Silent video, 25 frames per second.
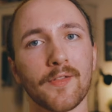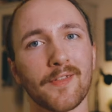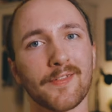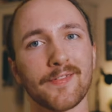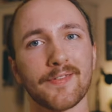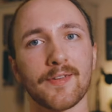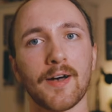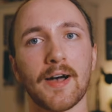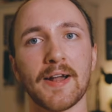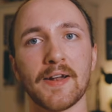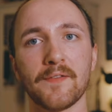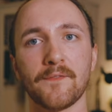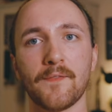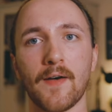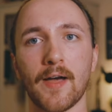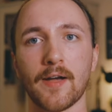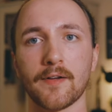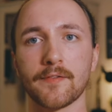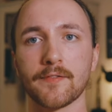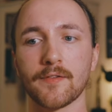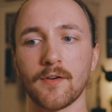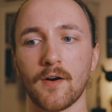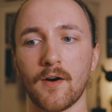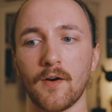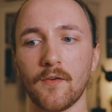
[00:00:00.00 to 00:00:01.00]
of the side
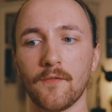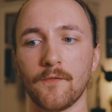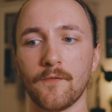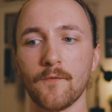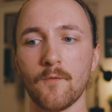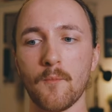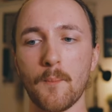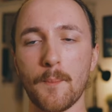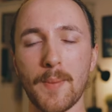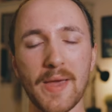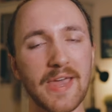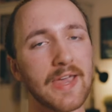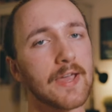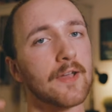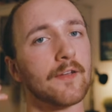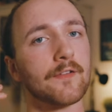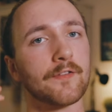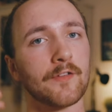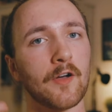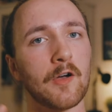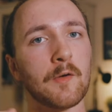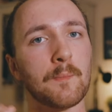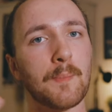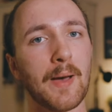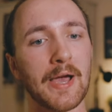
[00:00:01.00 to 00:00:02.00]
effects of being
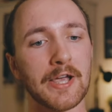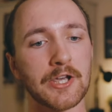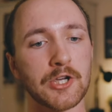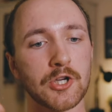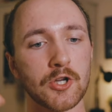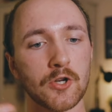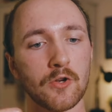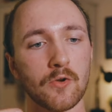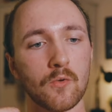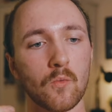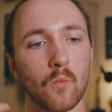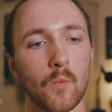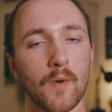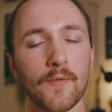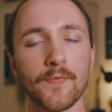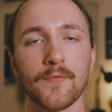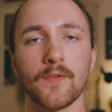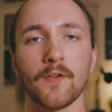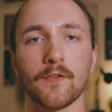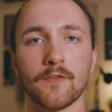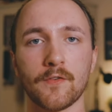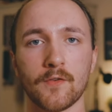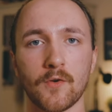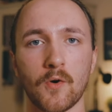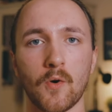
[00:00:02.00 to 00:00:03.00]
so patient with
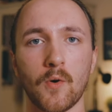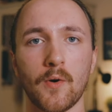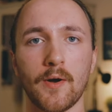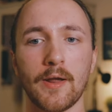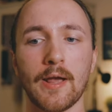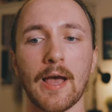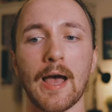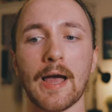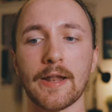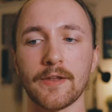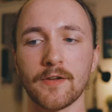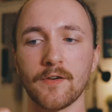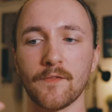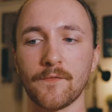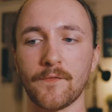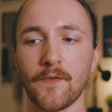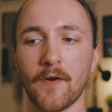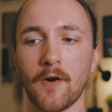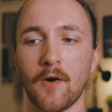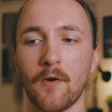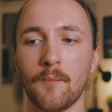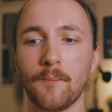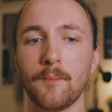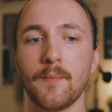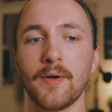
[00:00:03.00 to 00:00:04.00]
your story and your
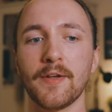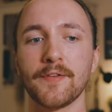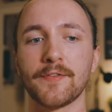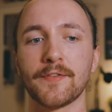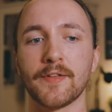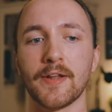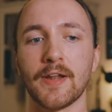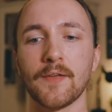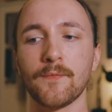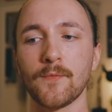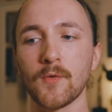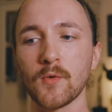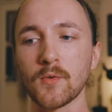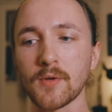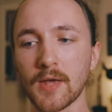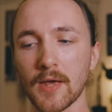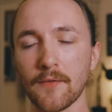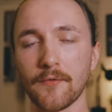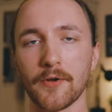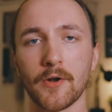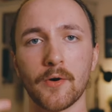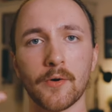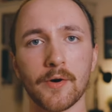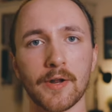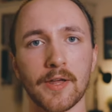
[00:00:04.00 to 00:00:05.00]
film, is that if you
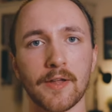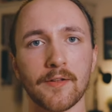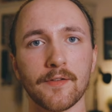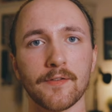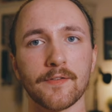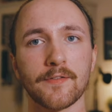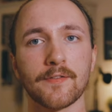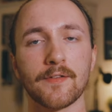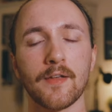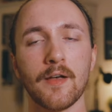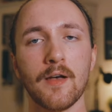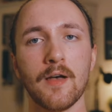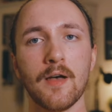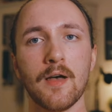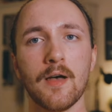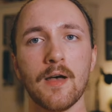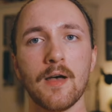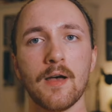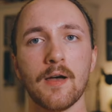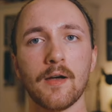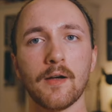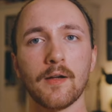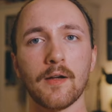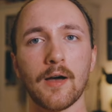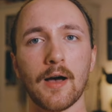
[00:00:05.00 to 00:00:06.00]
give an audience,
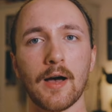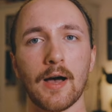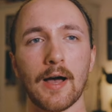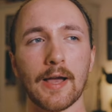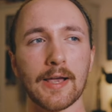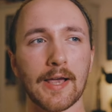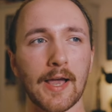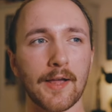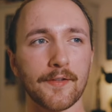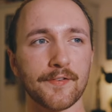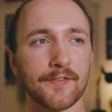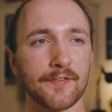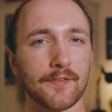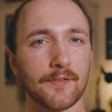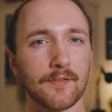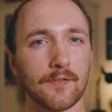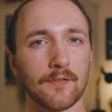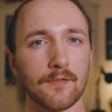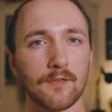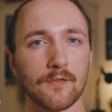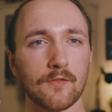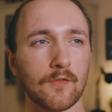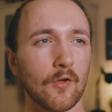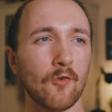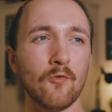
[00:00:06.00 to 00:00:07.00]
I guess,
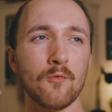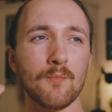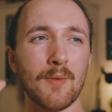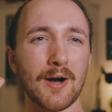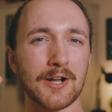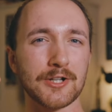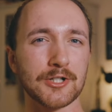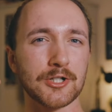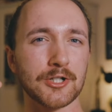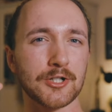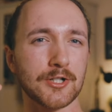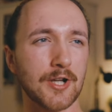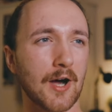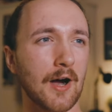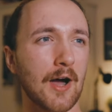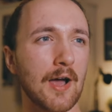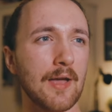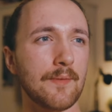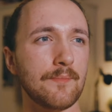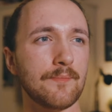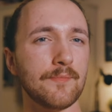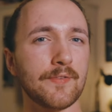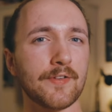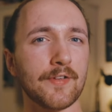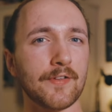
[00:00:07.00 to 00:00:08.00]
too much
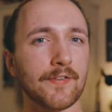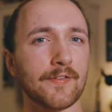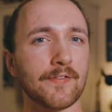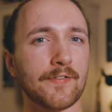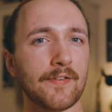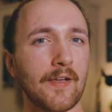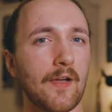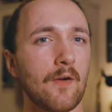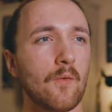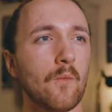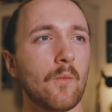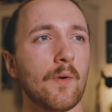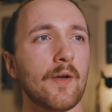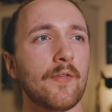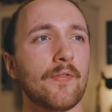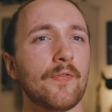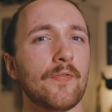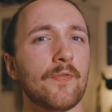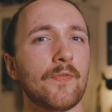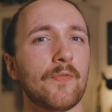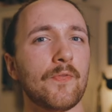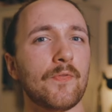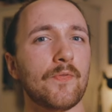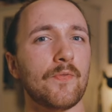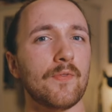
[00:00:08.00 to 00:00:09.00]
time to sit with
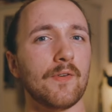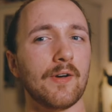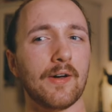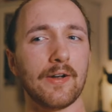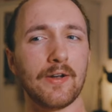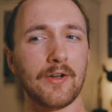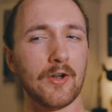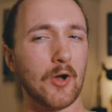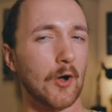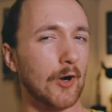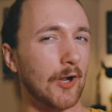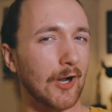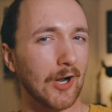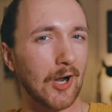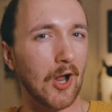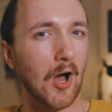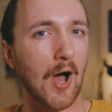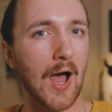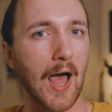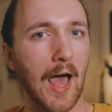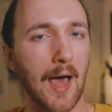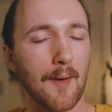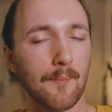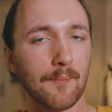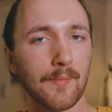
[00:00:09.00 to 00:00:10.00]
not a
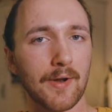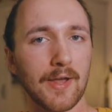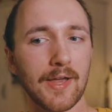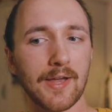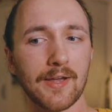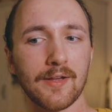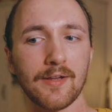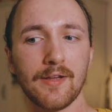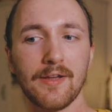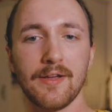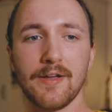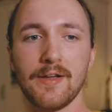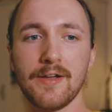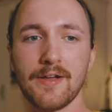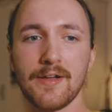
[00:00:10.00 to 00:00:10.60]
lot happening,